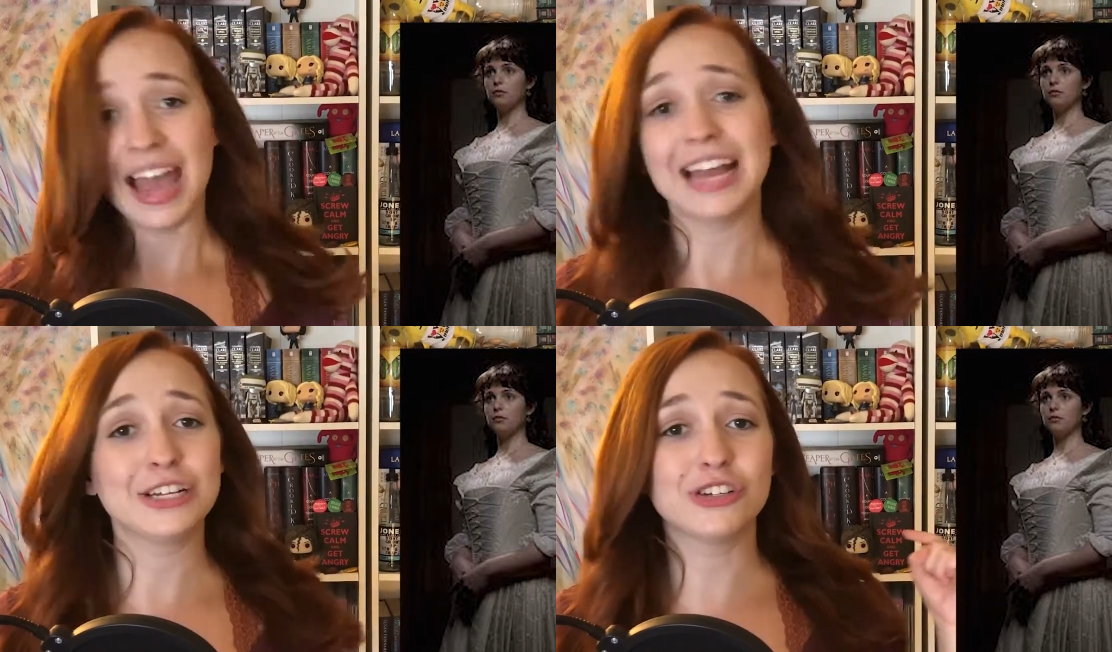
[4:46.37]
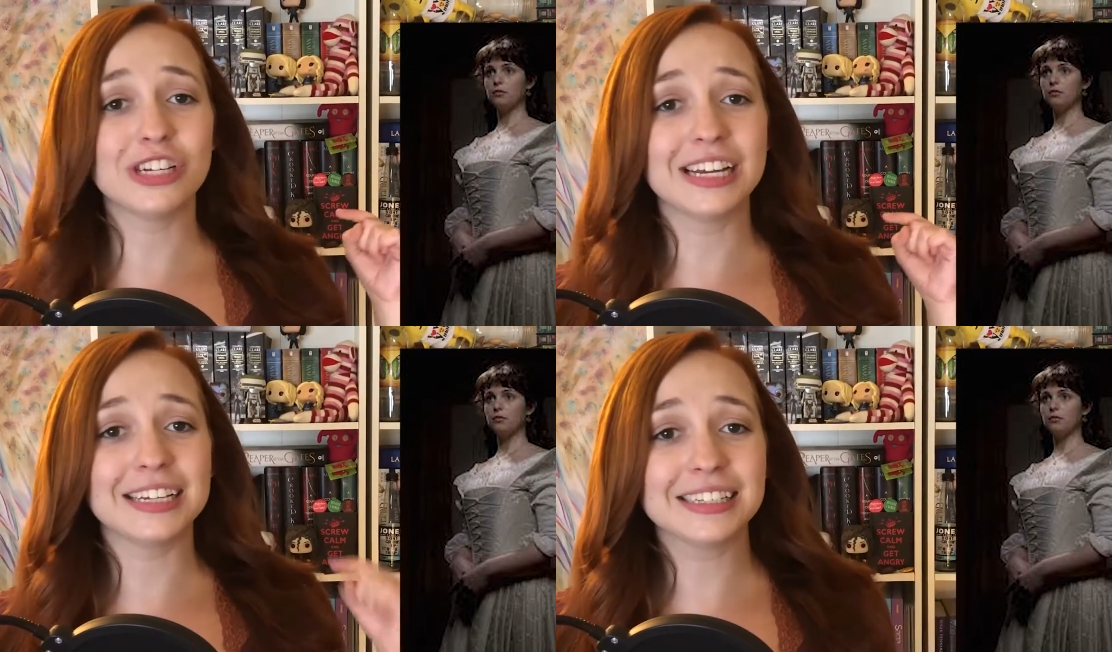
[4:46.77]
Speaker 1: and
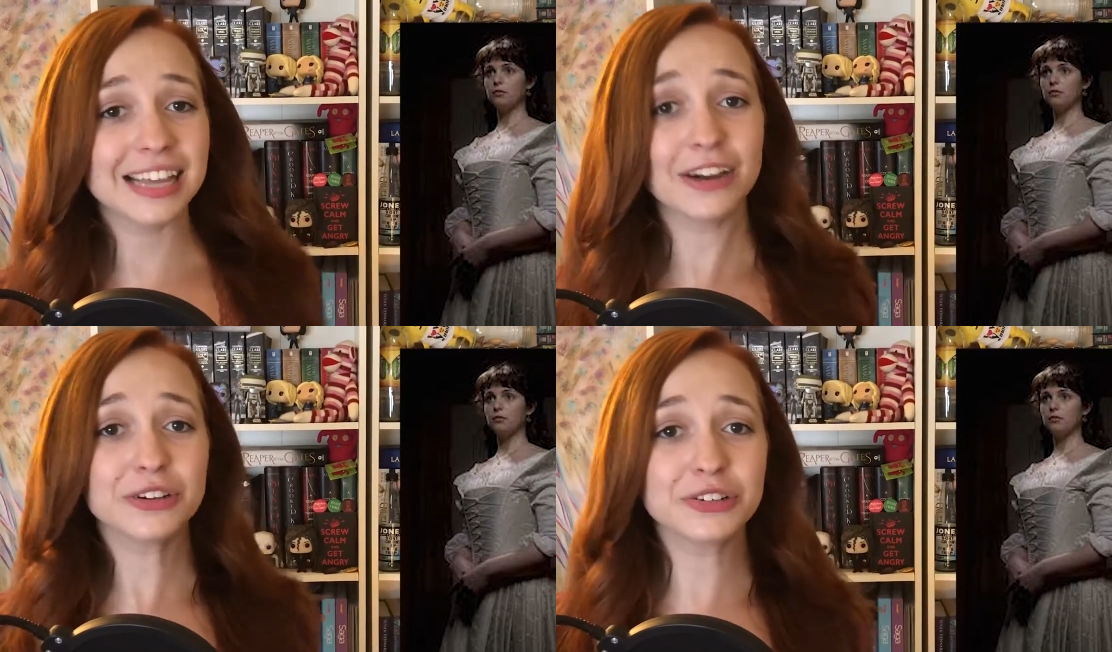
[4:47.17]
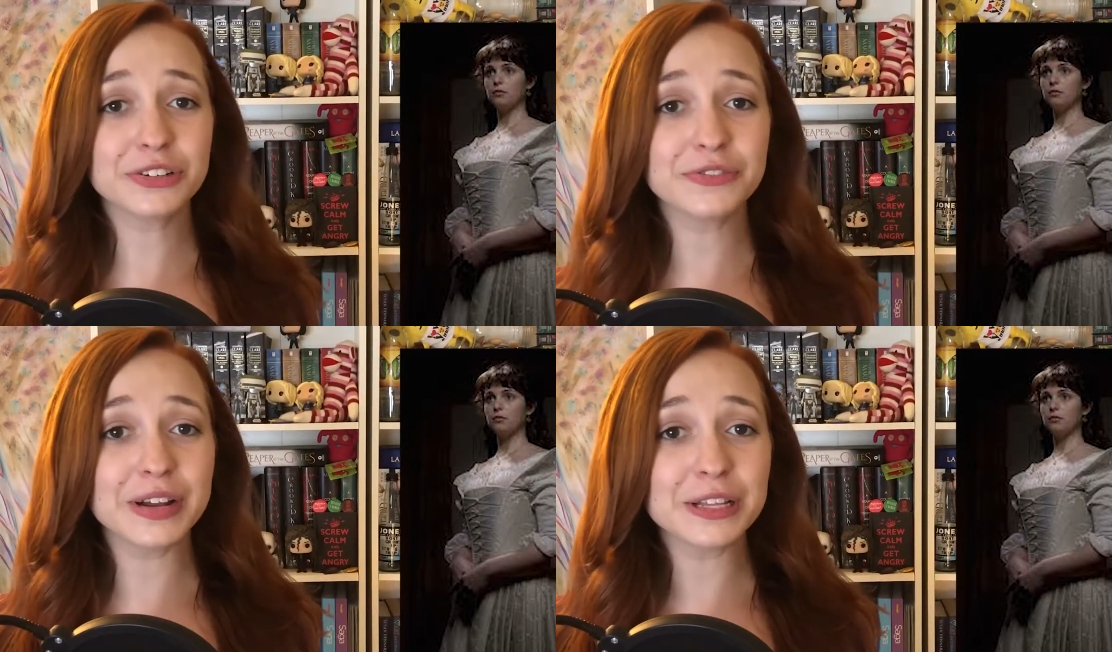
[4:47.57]
she gets character
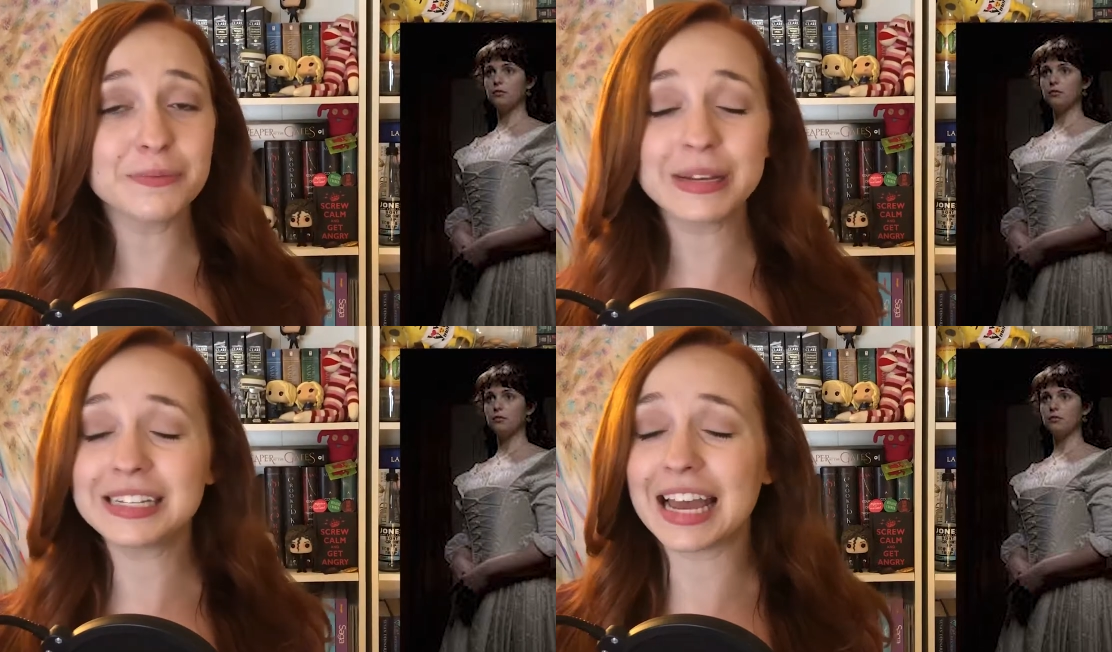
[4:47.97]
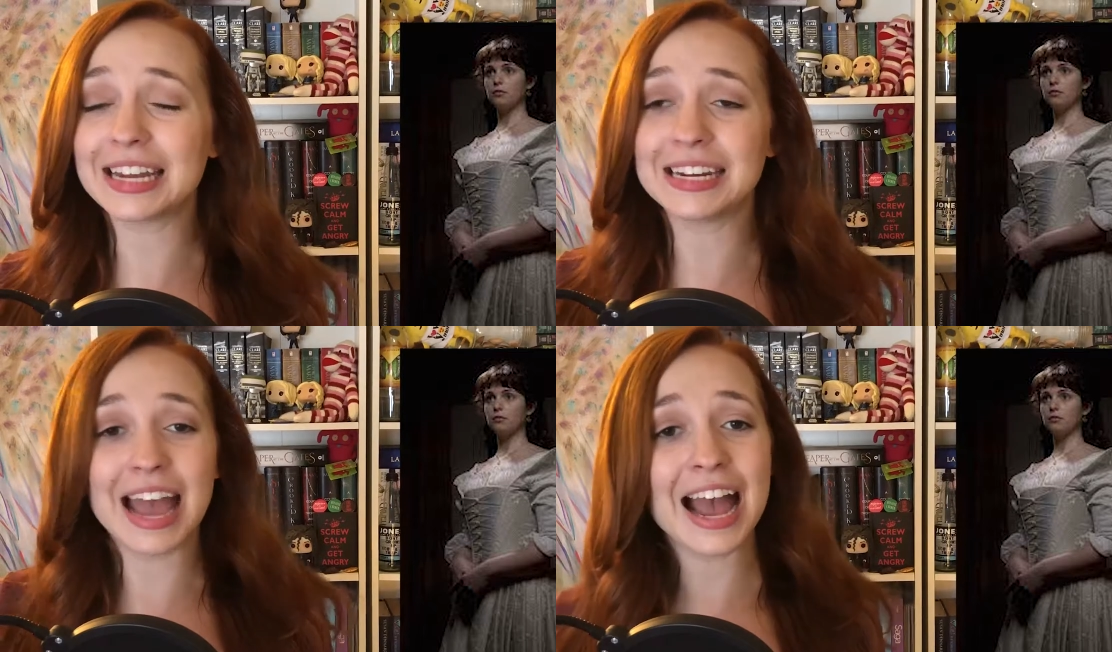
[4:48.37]
development and
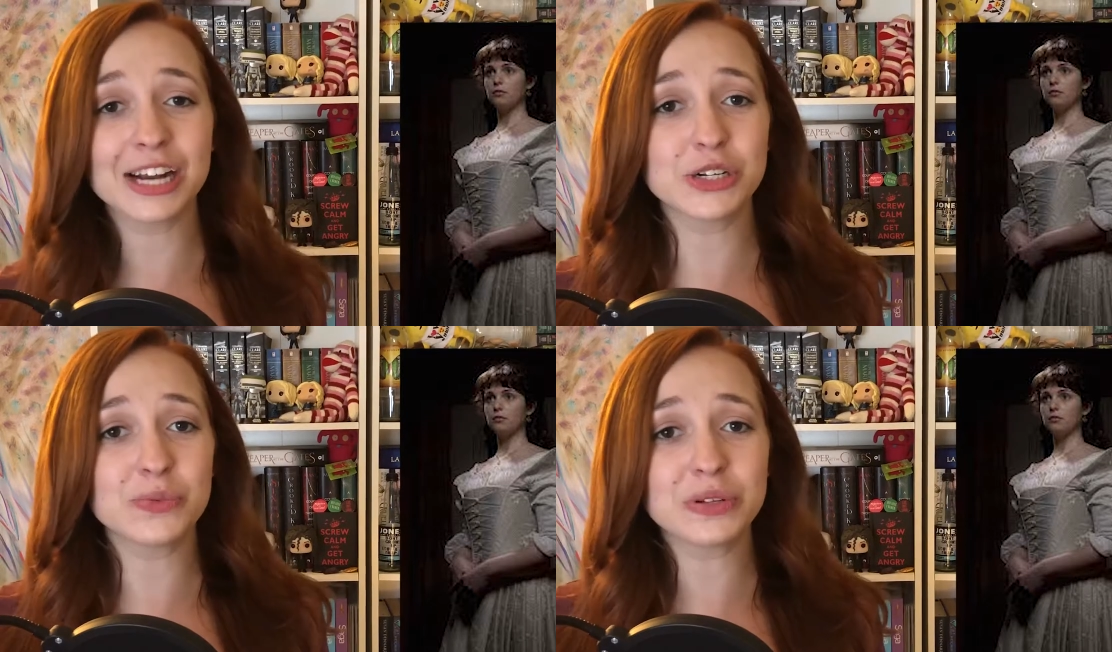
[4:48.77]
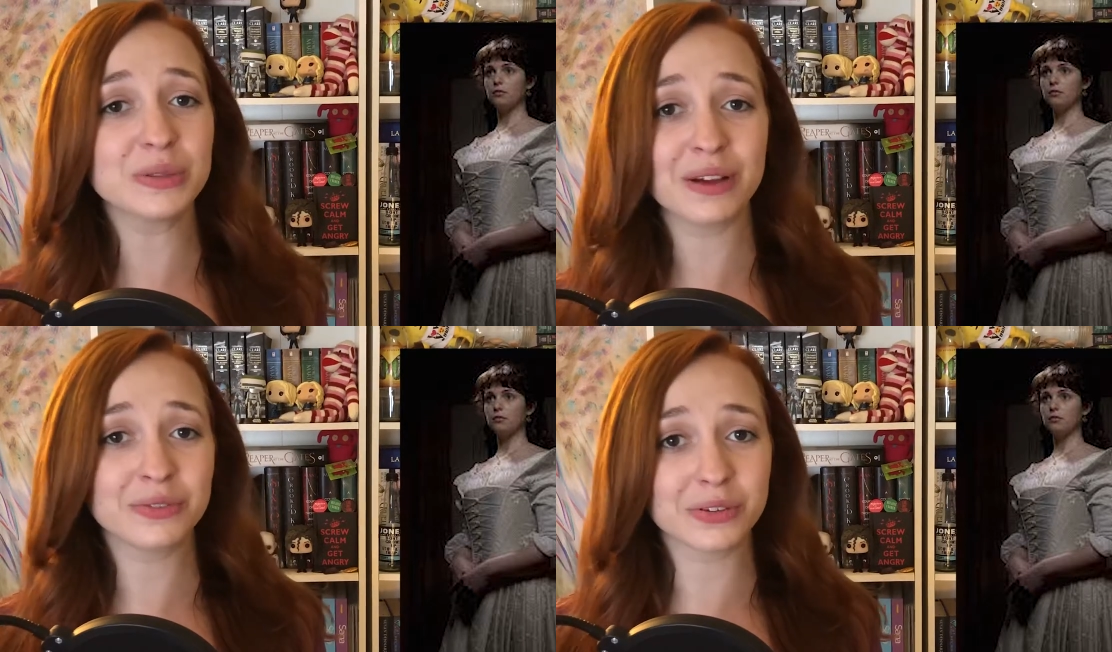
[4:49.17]
an actual
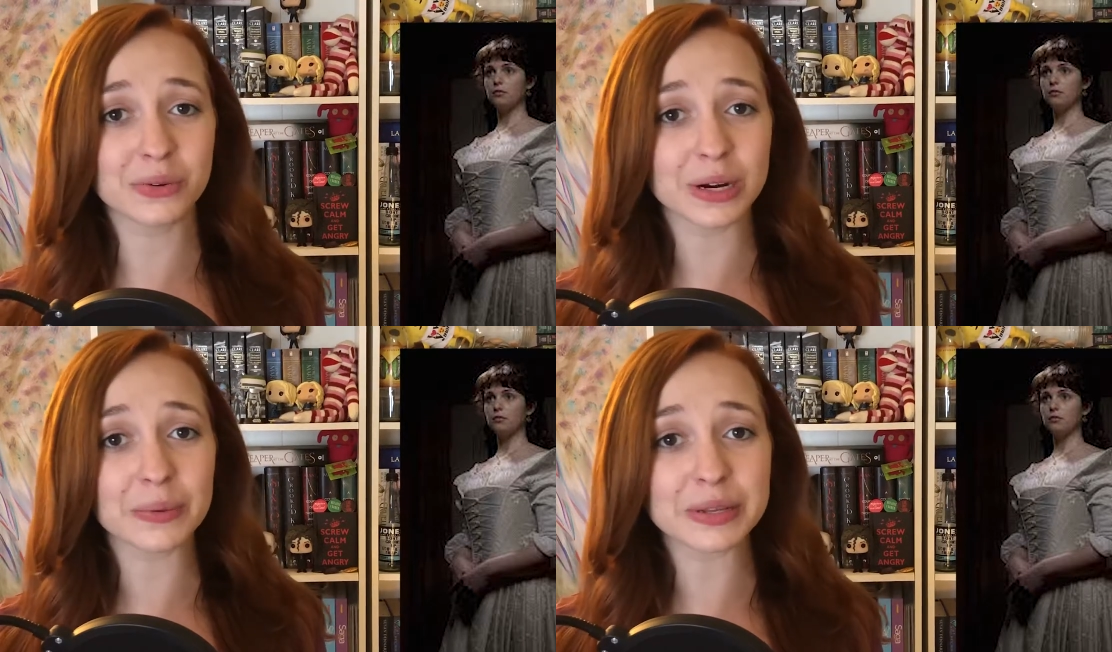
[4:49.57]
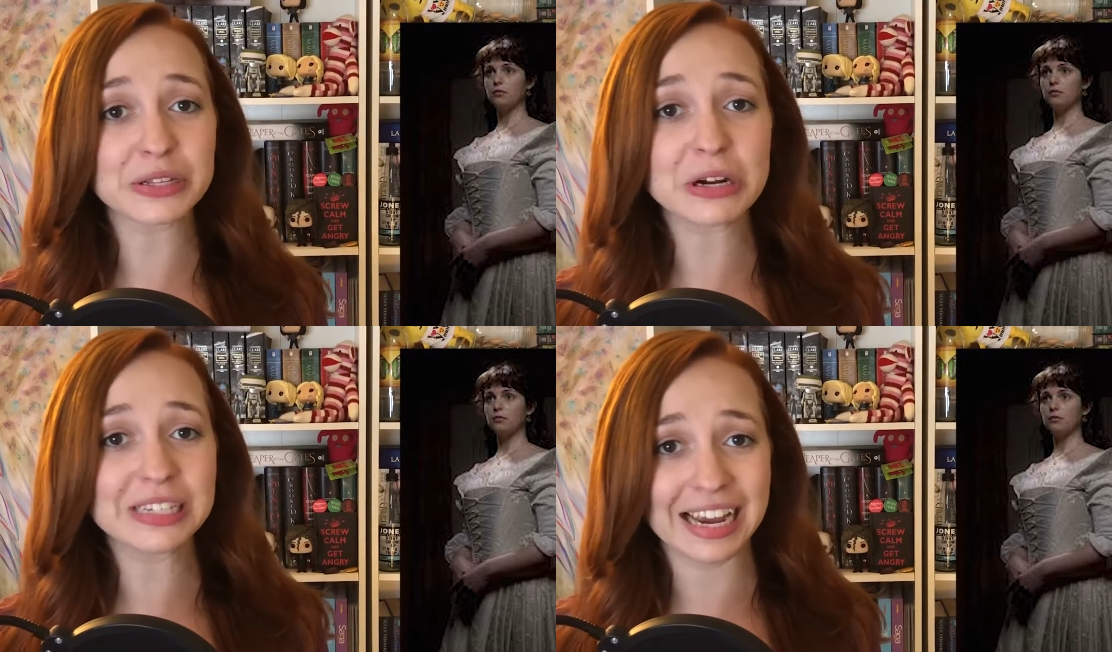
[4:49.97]
love story with
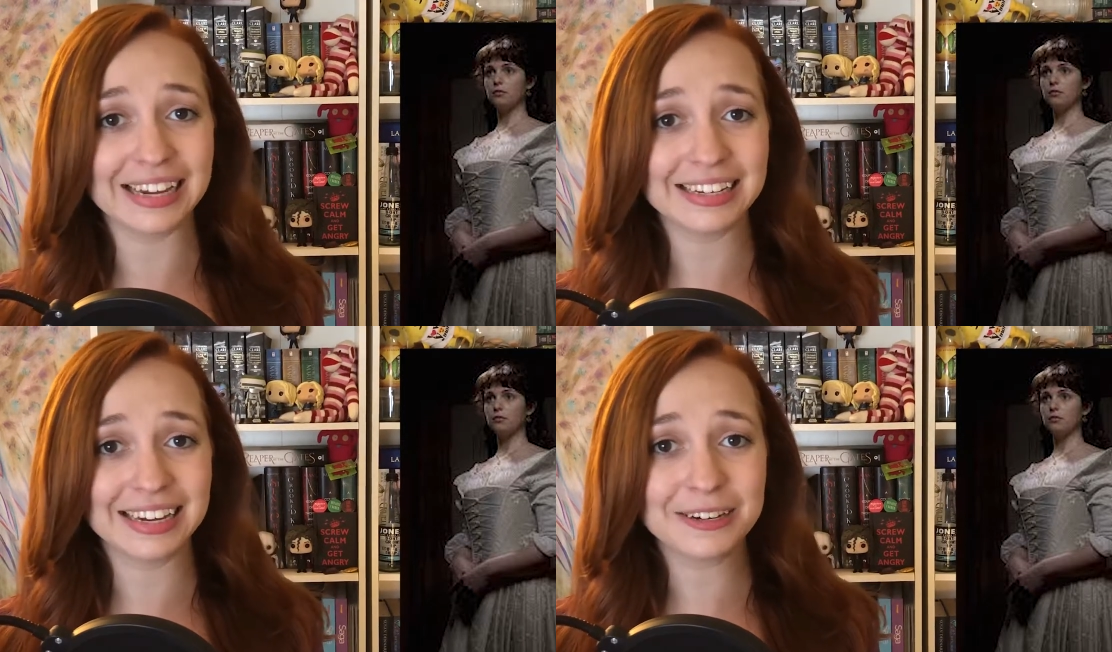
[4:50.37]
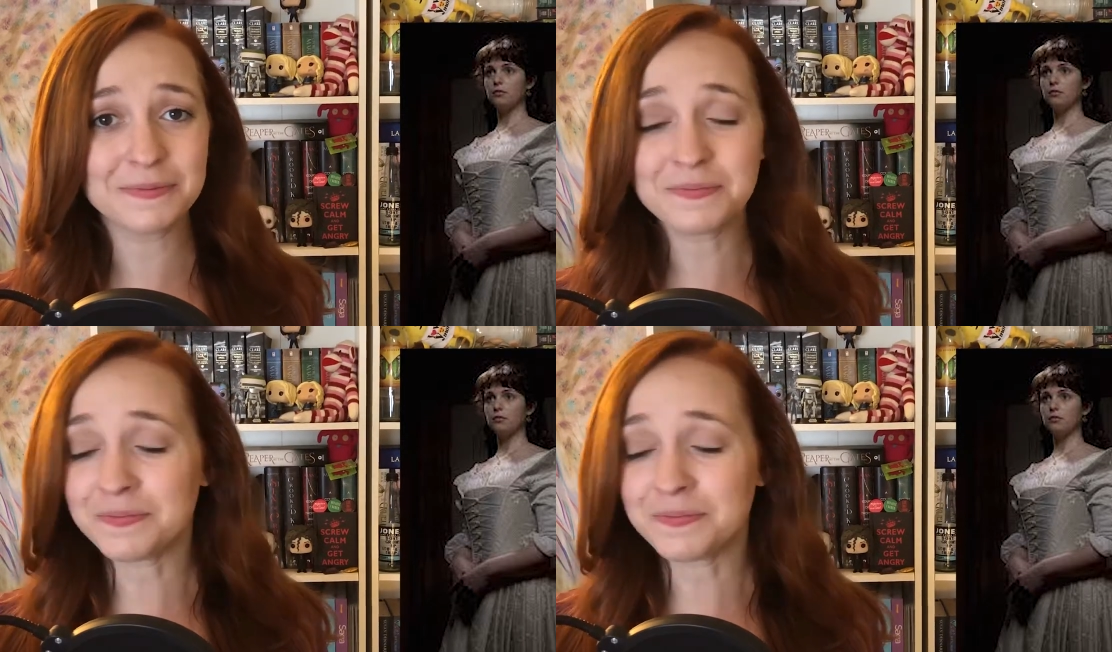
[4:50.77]
D'Artagnan.